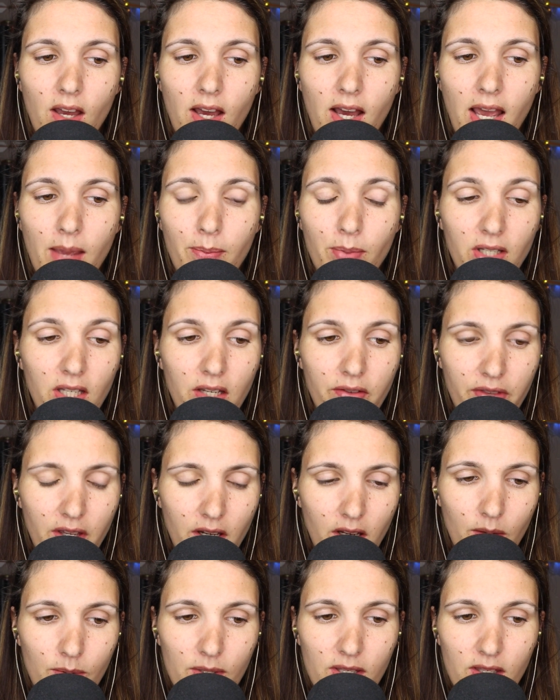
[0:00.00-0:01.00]
I believe
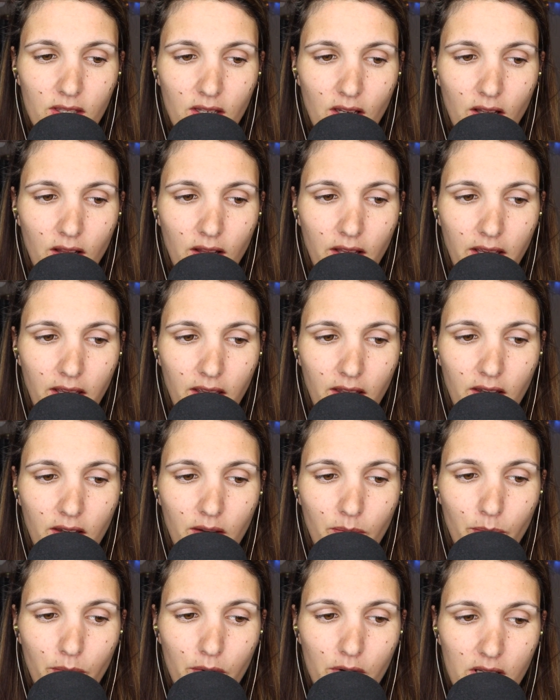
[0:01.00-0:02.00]
that he was still in
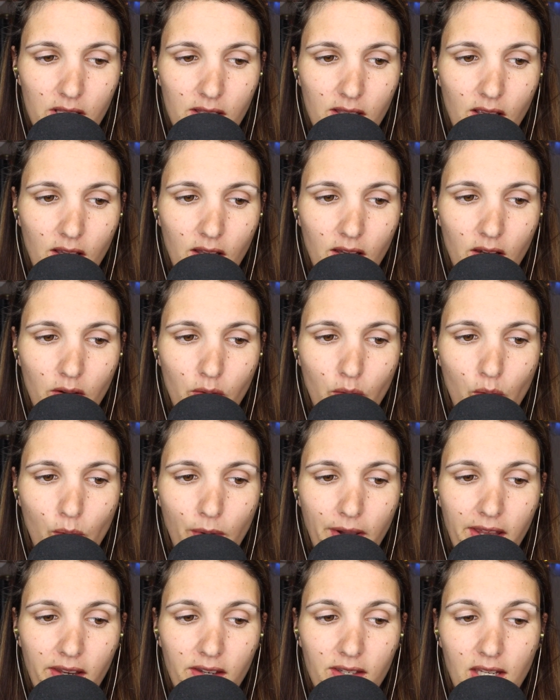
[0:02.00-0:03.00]
prison
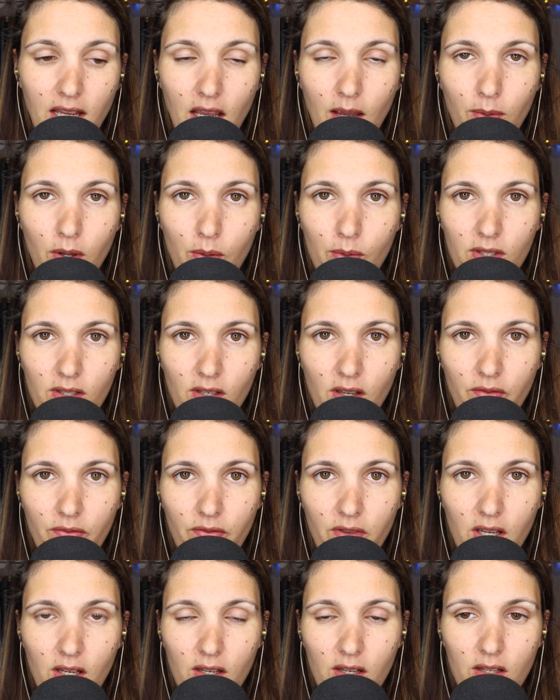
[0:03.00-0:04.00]
when Tammy was
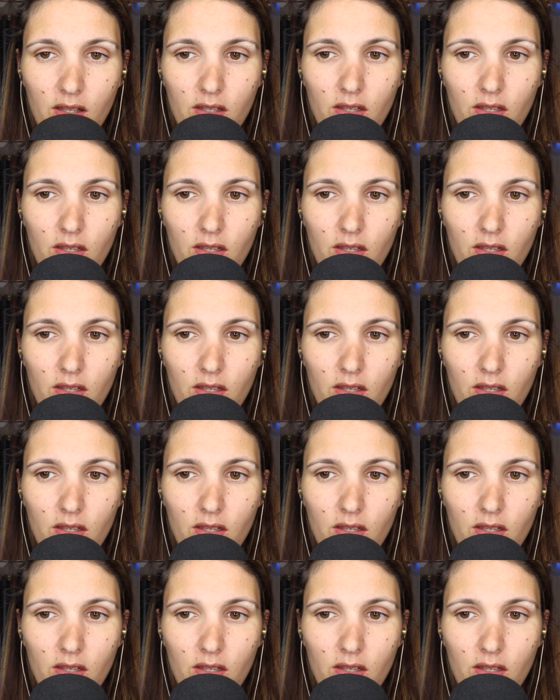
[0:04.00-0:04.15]
convicted,